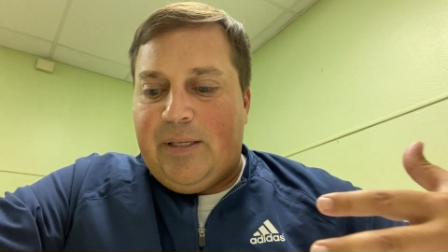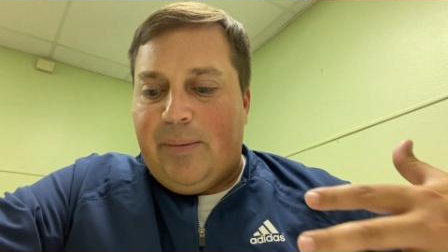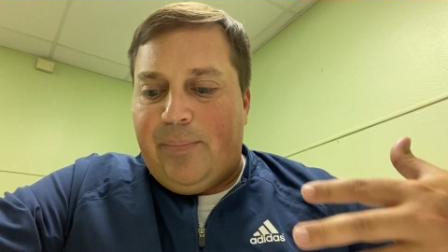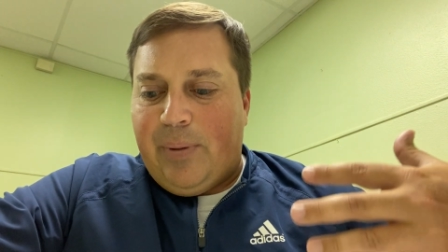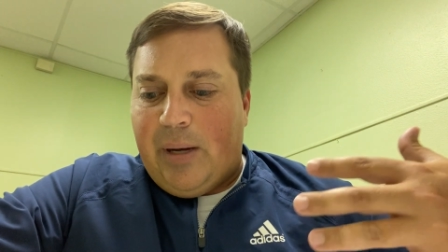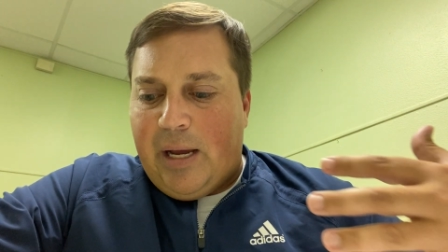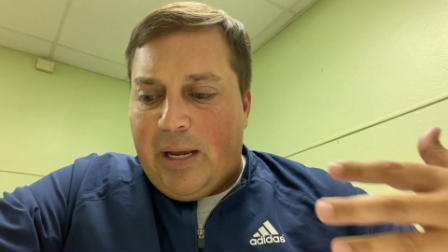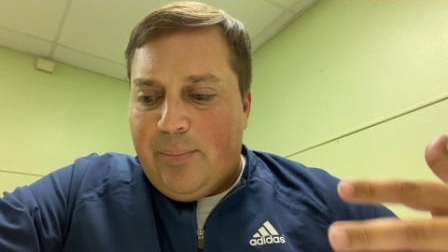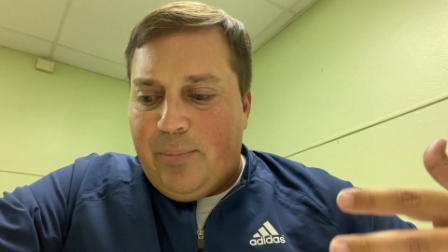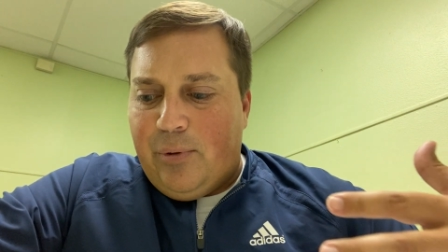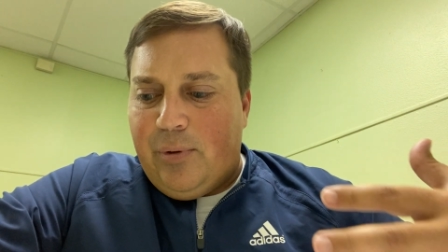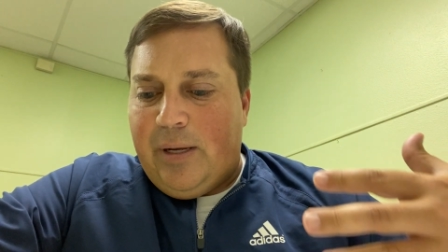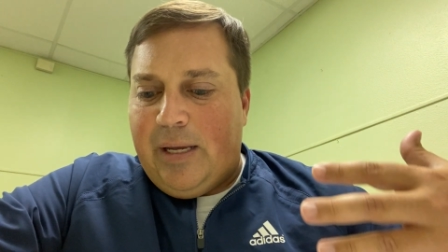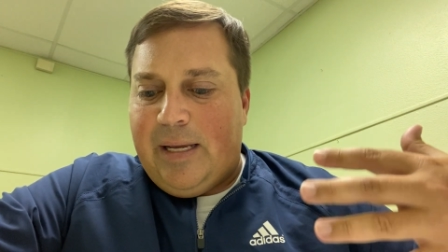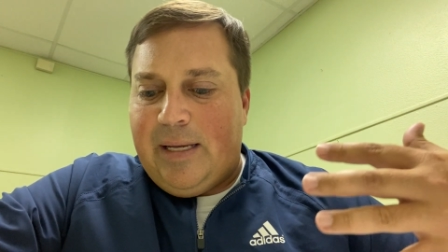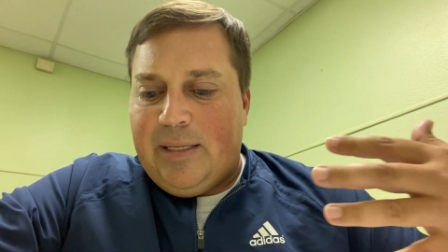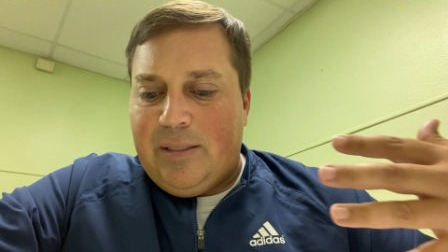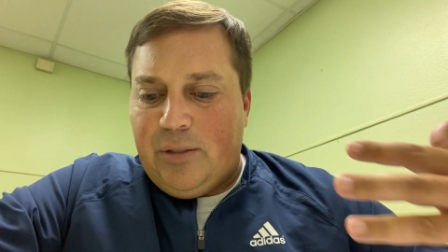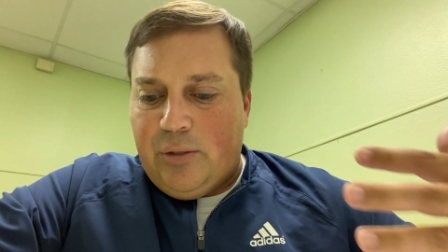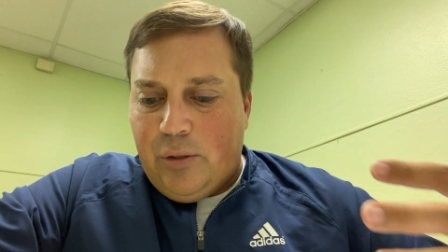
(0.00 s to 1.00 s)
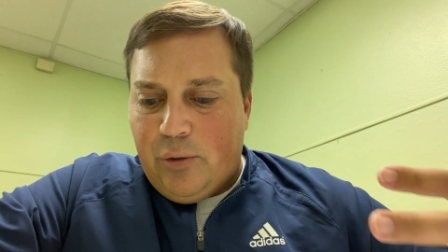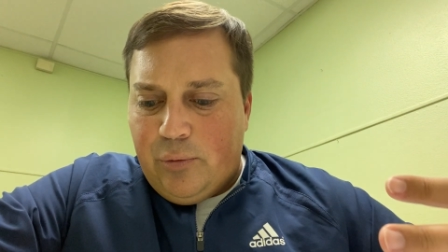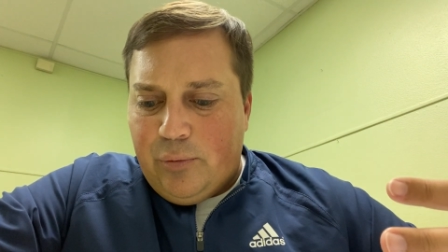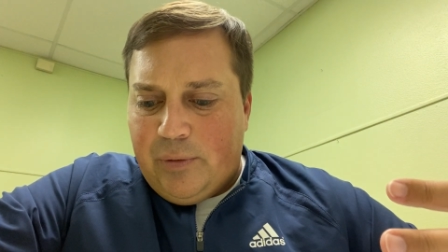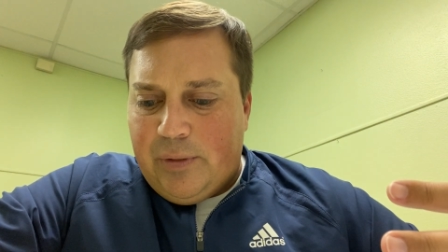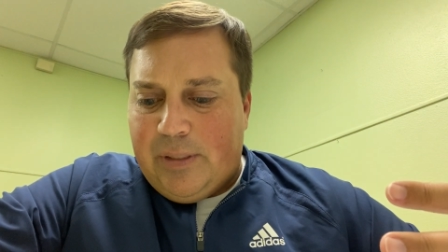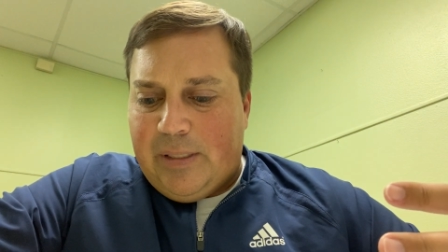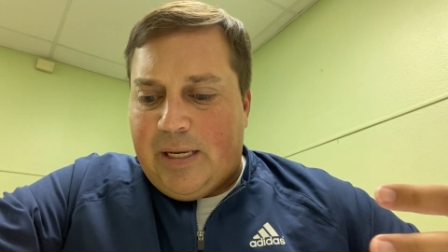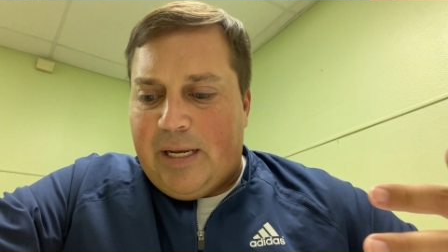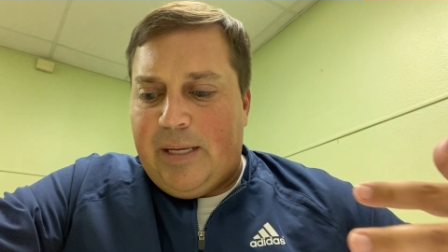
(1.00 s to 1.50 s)
the Bible has
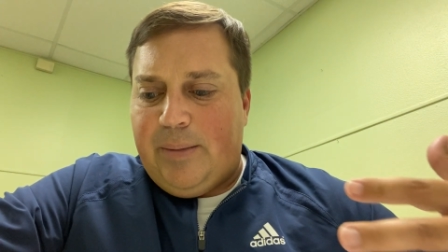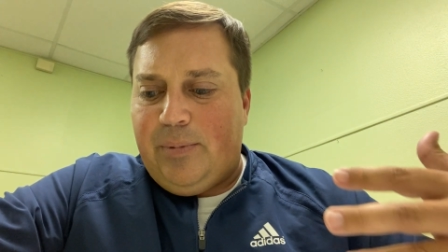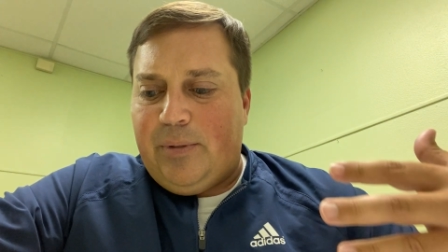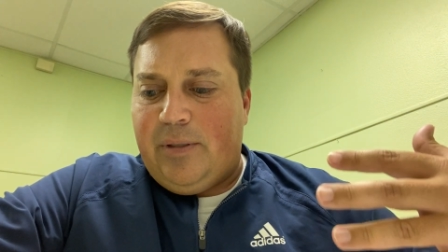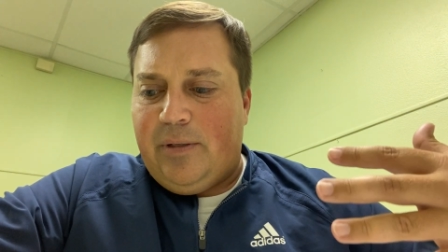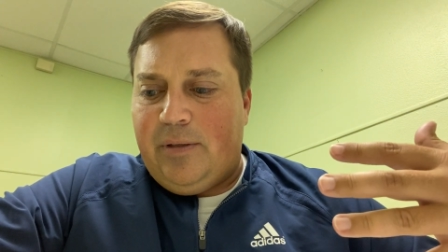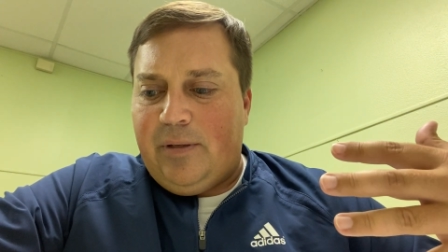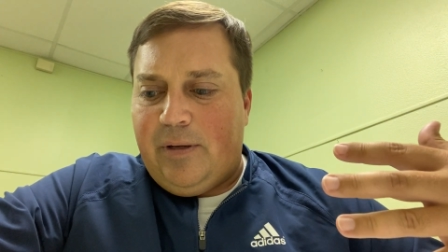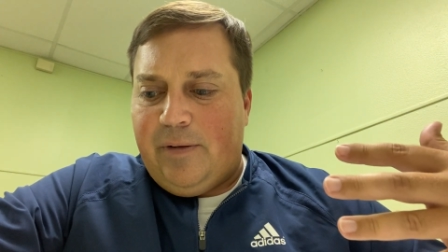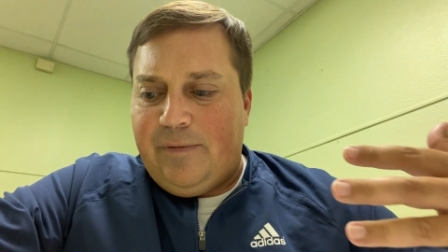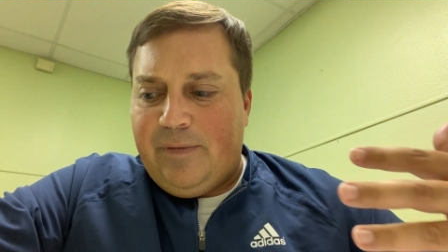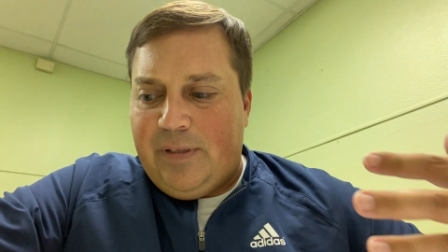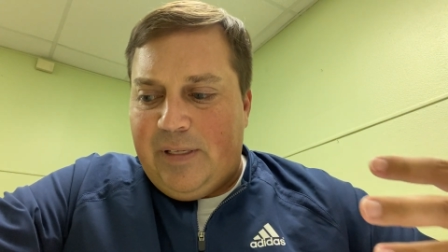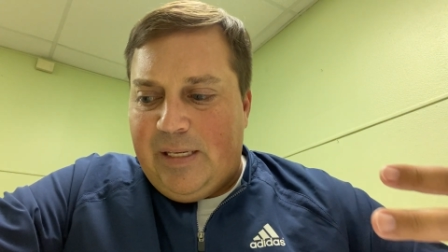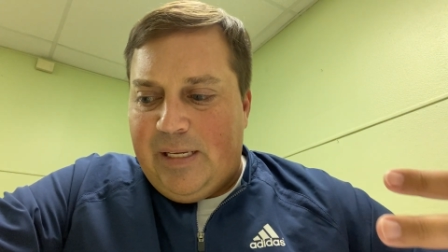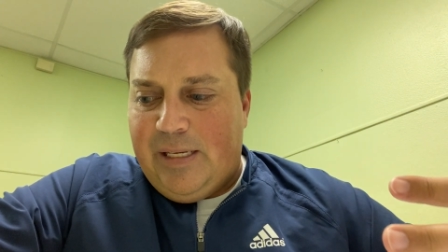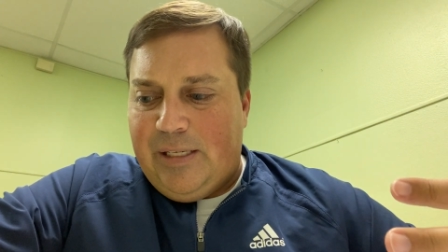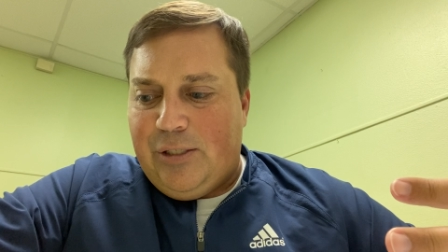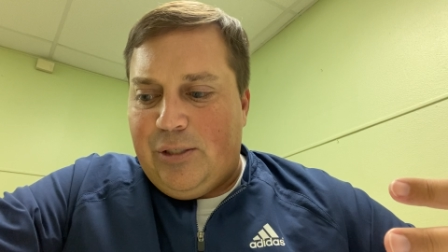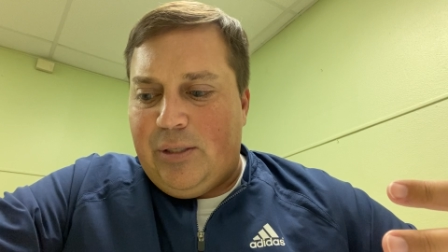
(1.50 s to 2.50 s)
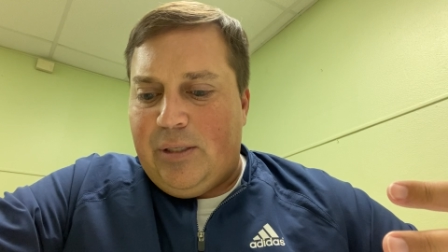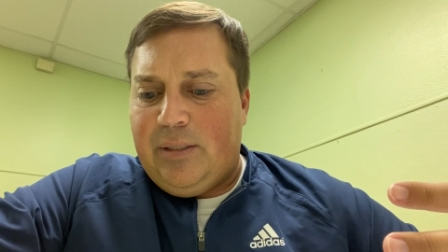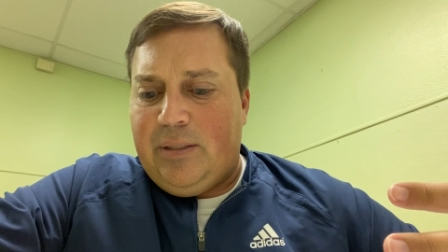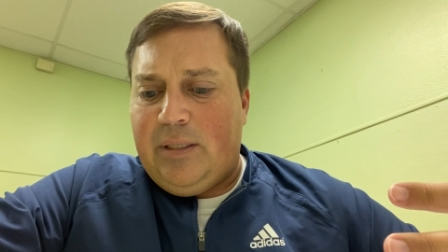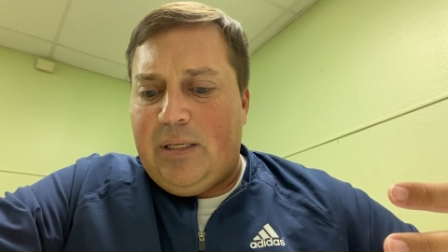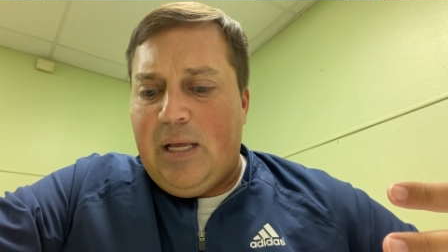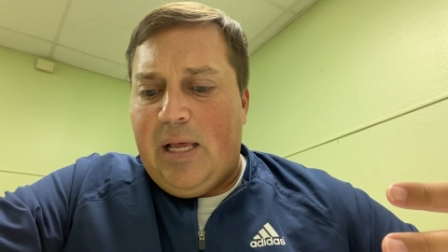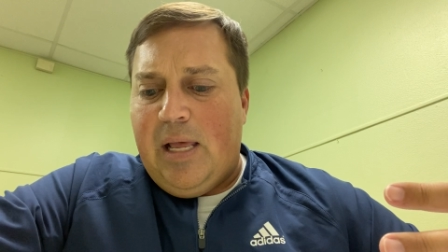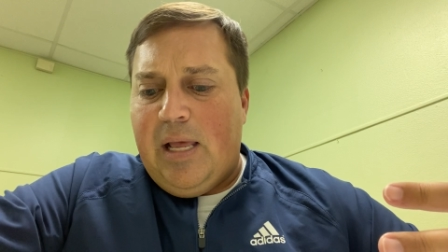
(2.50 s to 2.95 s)
those types of, of teachings,